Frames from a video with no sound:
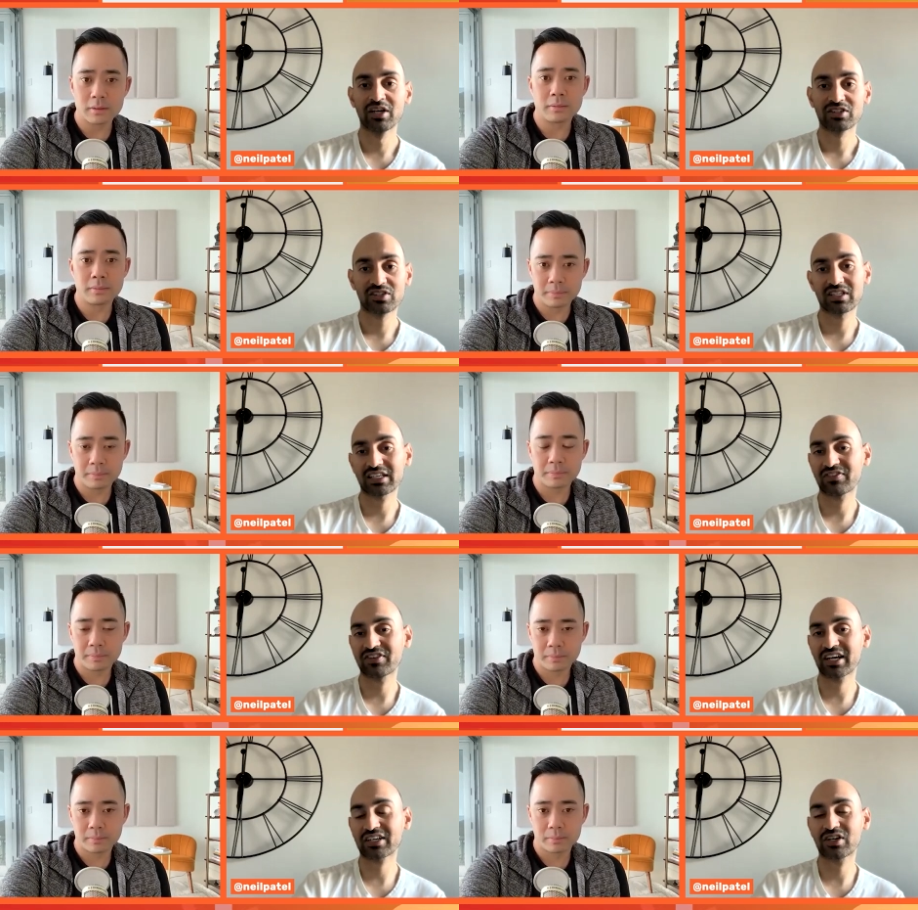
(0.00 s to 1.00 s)
Speaker 1: So it's like if
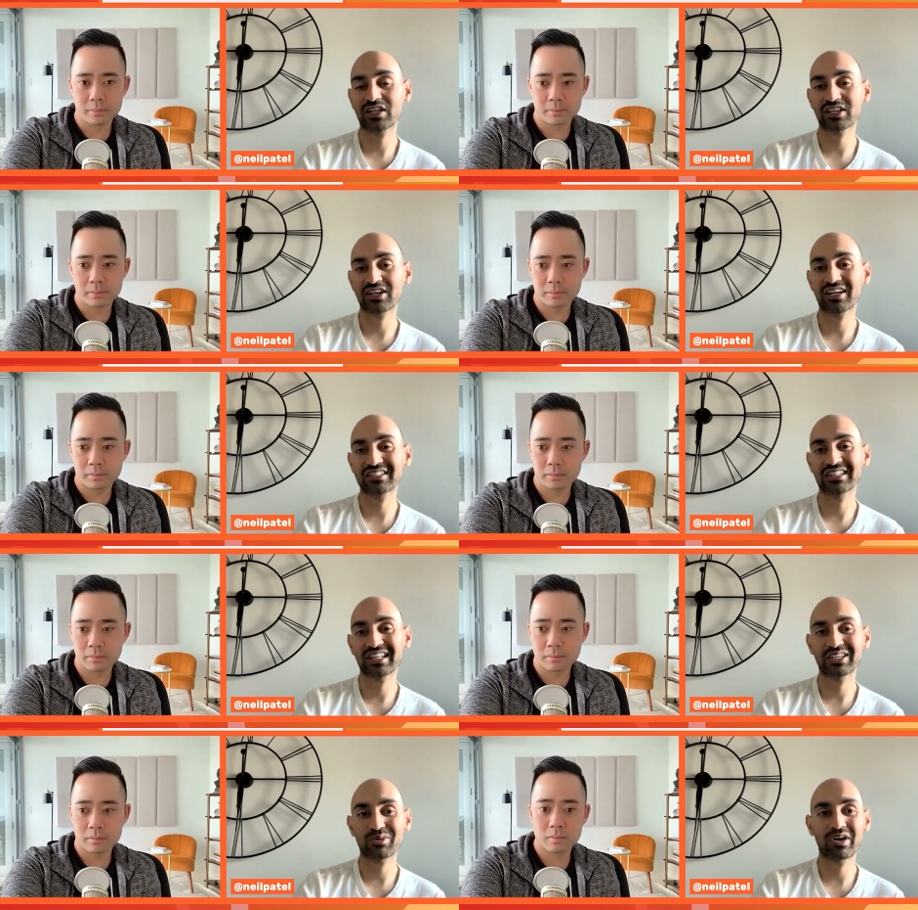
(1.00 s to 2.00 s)
you're not creating the content
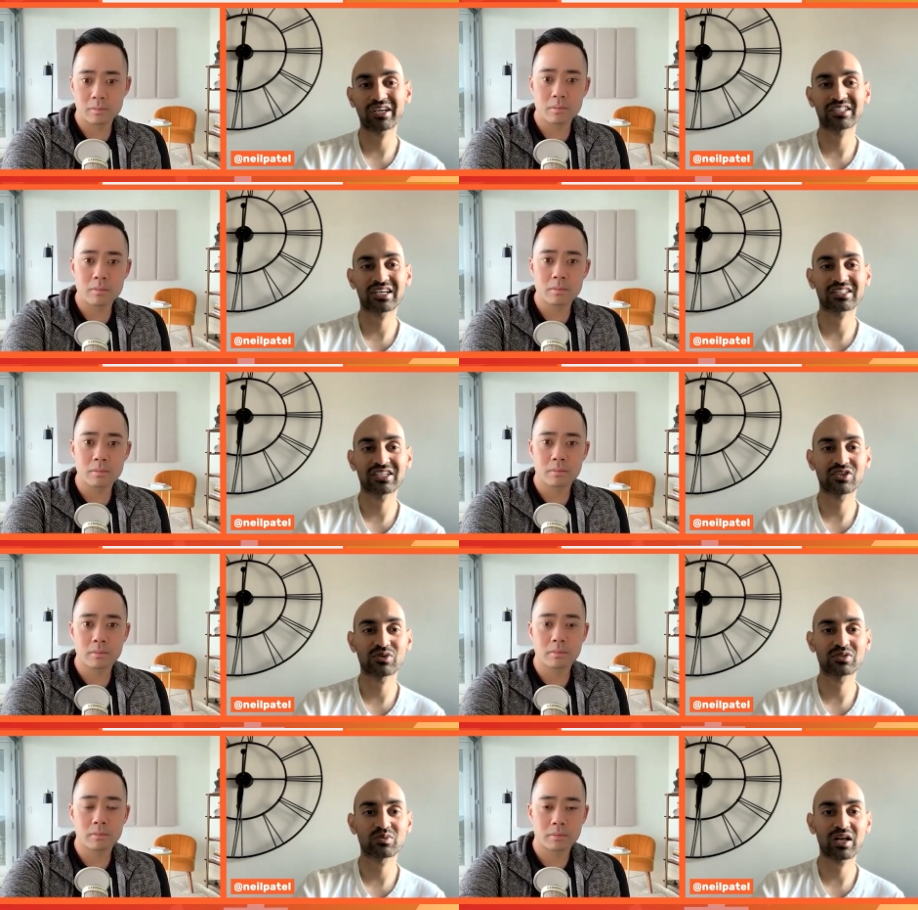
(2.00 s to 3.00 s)
that they want, you're not going to
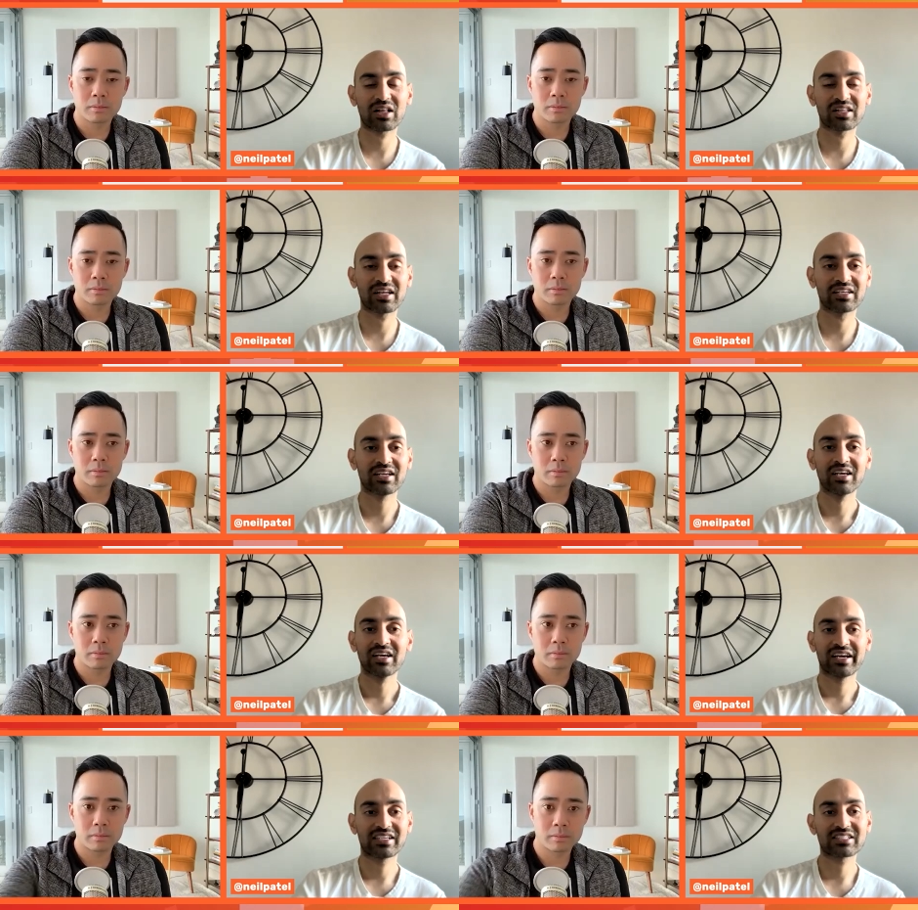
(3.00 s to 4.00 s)
do as well. And
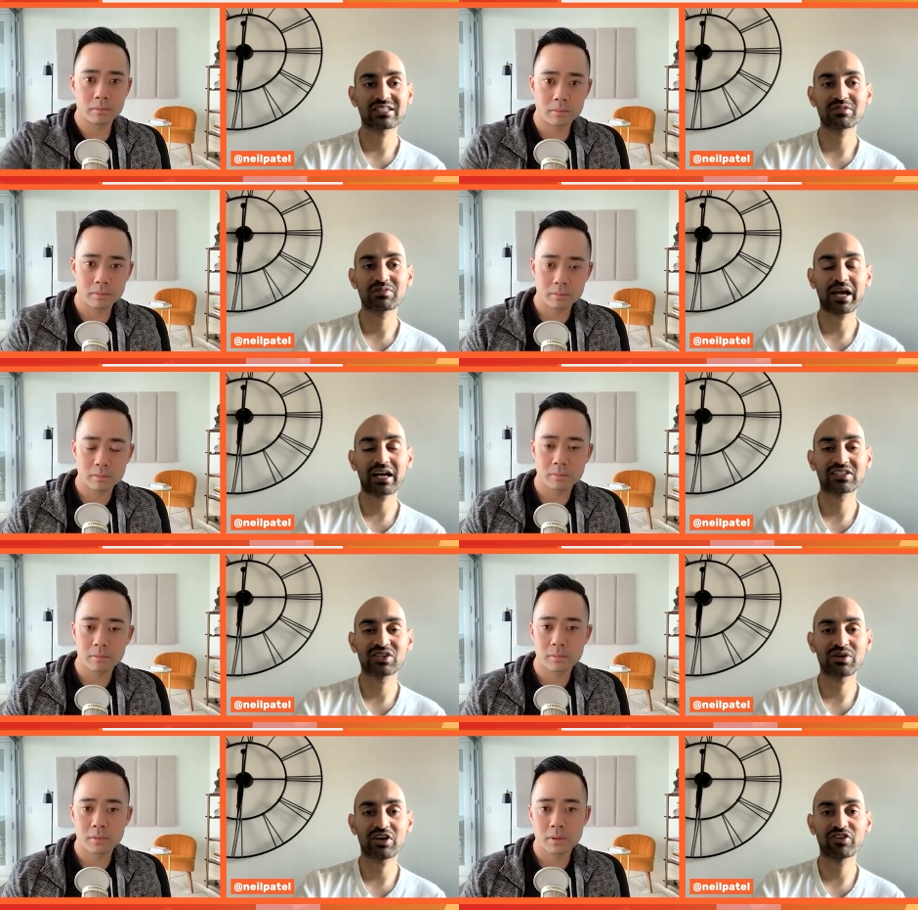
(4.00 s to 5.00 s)
it just comes back
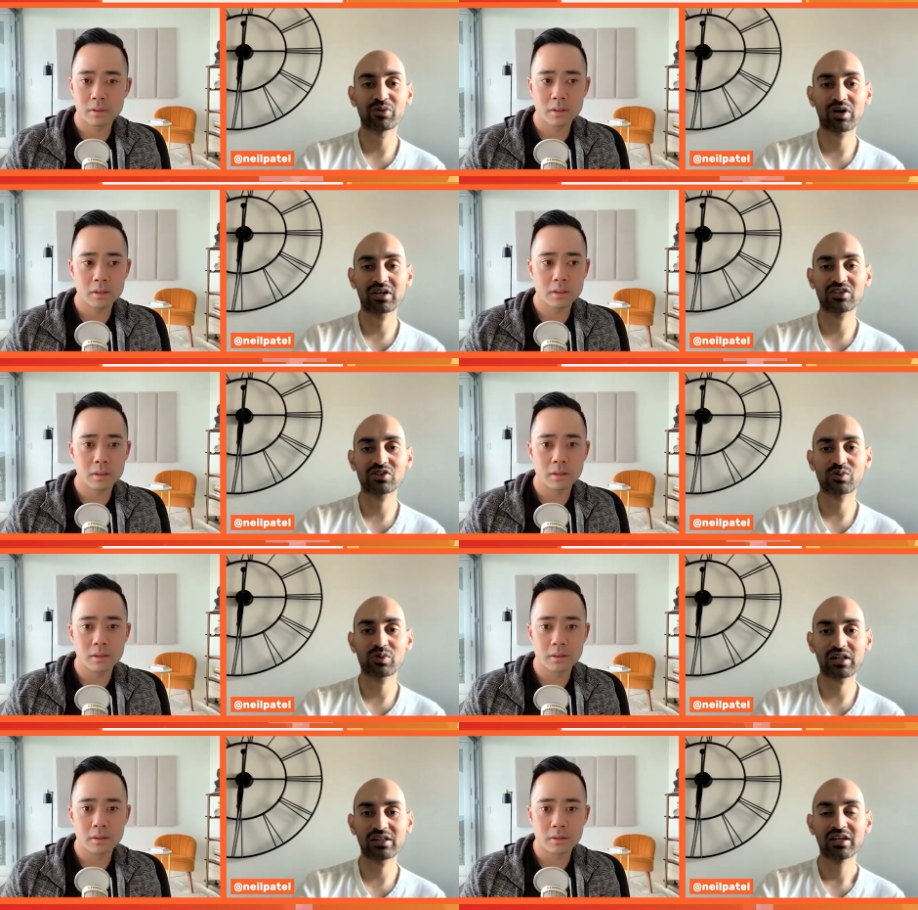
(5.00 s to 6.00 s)
to if you want to do
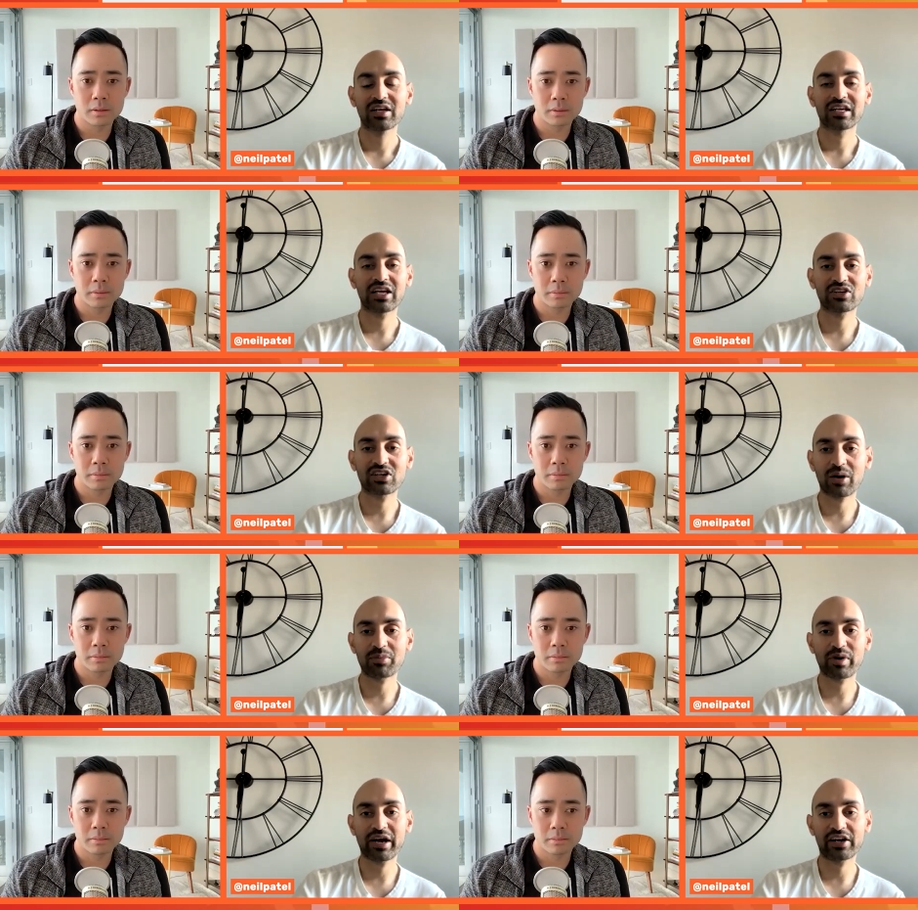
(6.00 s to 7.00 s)
well, yeah, you can
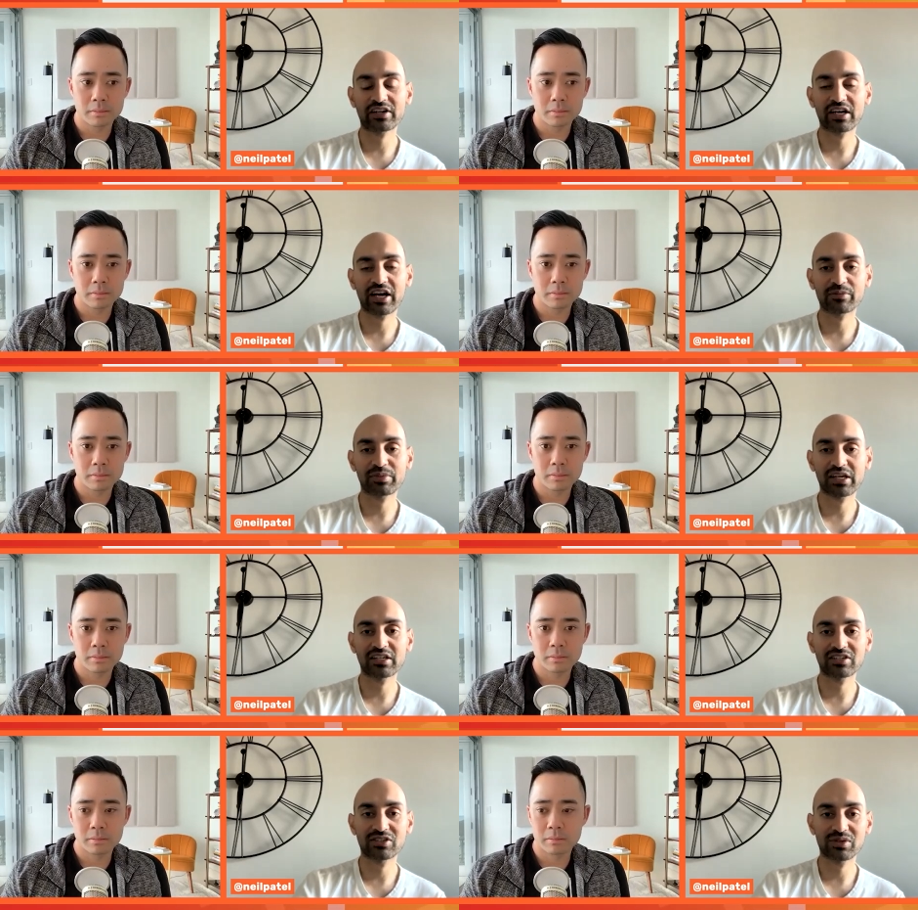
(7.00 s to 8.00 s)
copy what Eric and I are
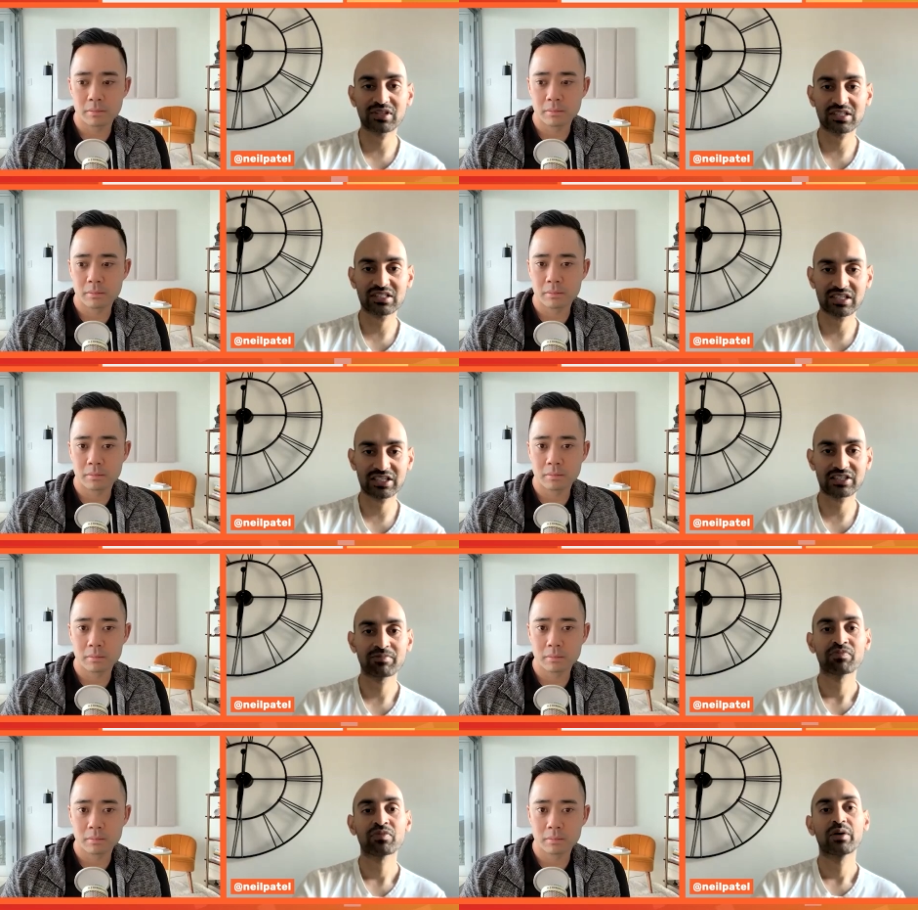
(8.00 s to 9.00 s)
planning on doing this year,
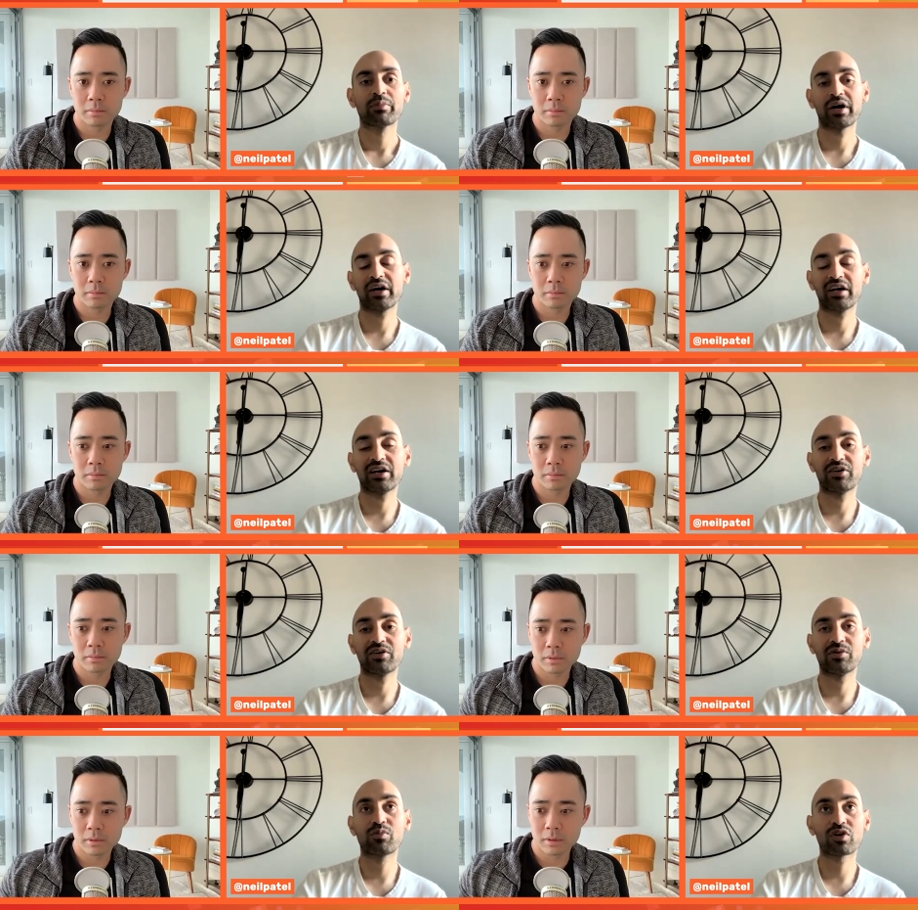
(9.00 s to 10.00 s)
but
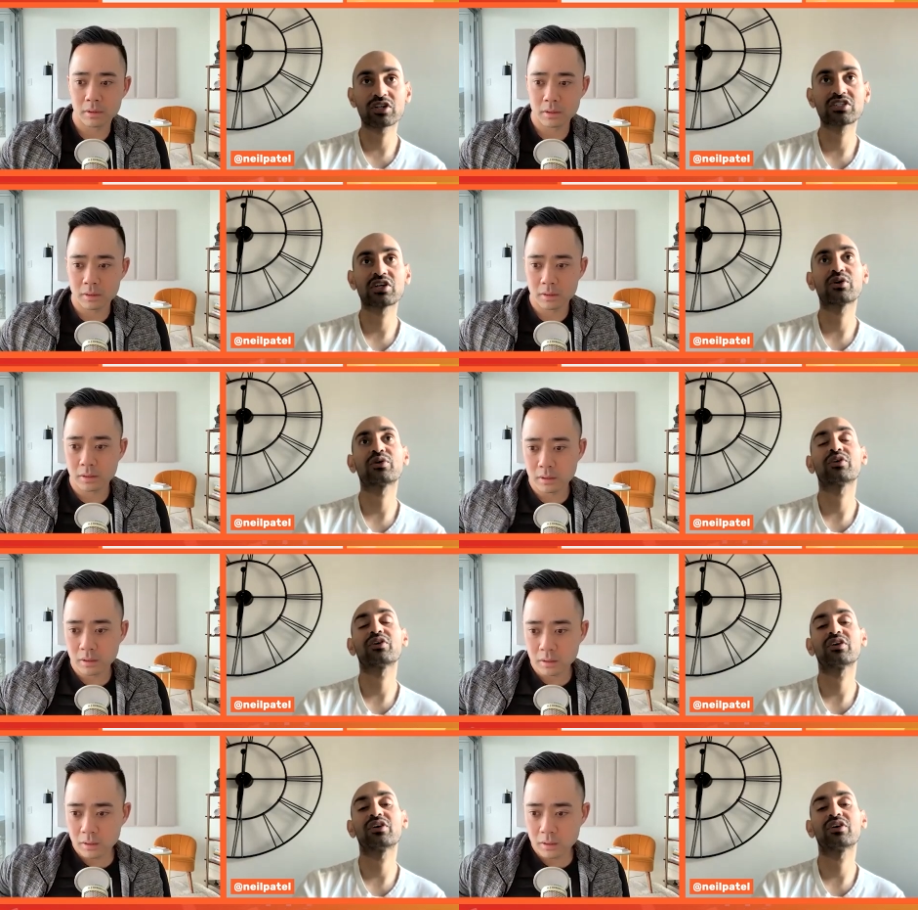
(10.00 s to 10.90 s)
more so